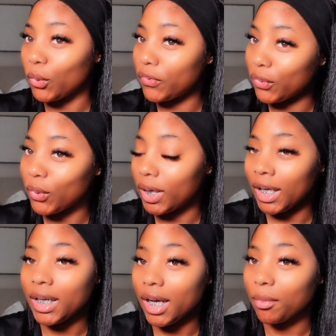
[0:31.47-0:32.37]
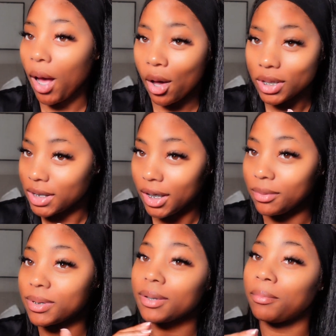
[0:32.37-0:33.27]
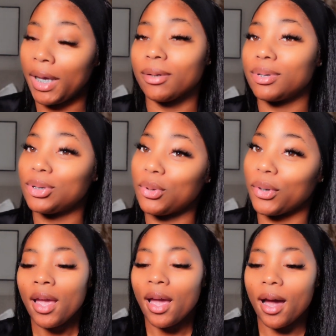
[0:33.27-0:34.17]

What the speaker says: full in-depth, all the steps makeup tutorial.